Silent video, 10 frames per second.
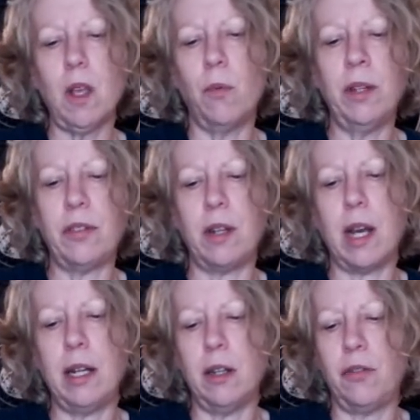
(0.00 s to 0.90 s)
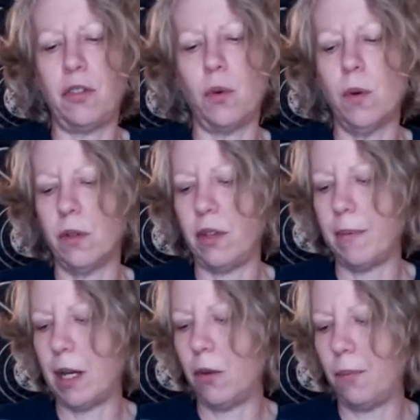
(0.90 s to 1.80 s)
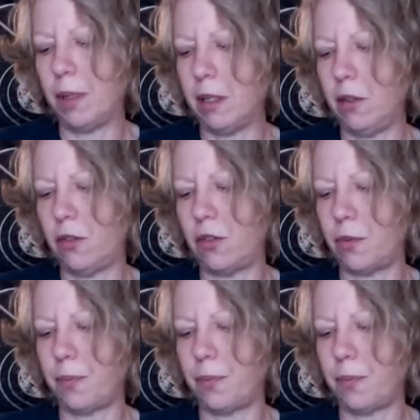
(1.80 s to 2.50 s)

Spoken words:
What is the Knight of Swords about, please?